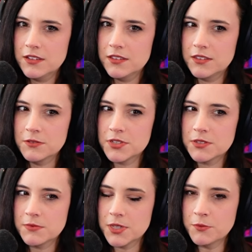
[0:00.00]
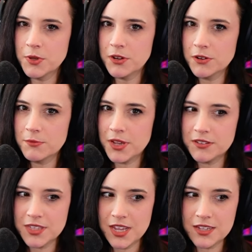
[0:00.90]
there was something weird
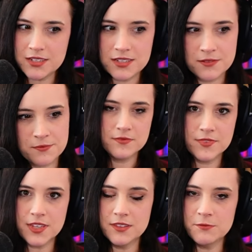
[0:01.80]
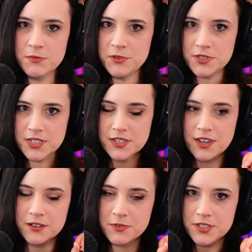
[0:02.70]
about that, and the music
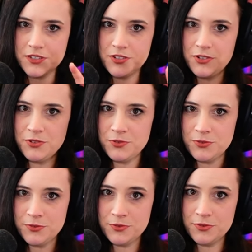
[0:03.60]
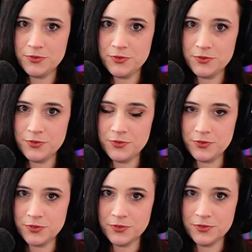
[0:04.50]
kind of went
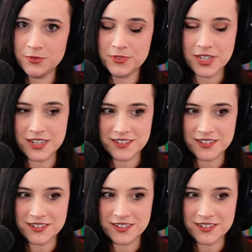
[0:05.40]
shoo, like